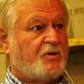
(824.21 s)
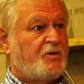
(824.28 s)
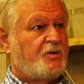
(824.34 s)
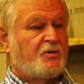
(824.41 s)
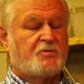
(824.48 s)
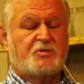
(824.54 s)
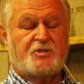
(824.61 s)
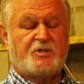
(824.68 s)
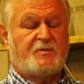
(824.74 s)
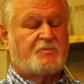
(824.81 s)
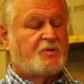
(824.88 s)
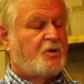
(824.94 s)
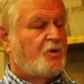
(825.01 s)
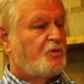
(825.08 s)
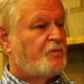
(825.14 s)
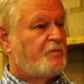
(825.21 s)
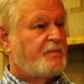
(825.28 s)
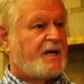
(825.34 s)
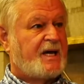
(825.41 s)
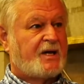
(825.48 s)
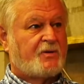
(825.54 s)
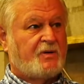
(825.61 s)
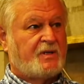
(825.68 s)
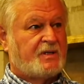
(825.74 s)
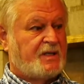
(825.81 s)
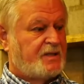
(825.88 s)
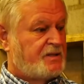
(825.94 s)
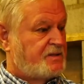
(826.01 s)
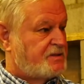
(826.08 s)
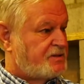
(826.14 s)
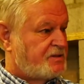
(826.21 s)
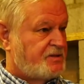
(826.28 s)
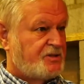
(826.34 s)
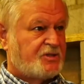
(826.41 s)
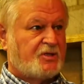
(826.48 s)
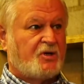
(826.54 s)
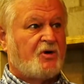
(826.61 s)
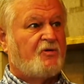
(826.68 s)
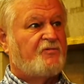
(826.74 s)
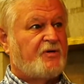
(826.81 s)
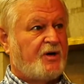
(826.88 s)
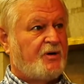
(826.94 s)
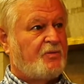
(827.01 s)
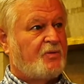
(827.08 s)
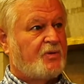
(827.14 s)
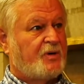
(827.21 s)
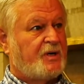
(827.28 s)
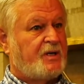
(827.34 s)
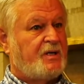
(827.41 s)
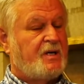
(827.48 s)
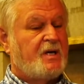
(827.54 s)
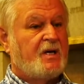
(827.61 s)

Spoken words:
You don't ship the old one back or anything. It's just a no-fault warranty.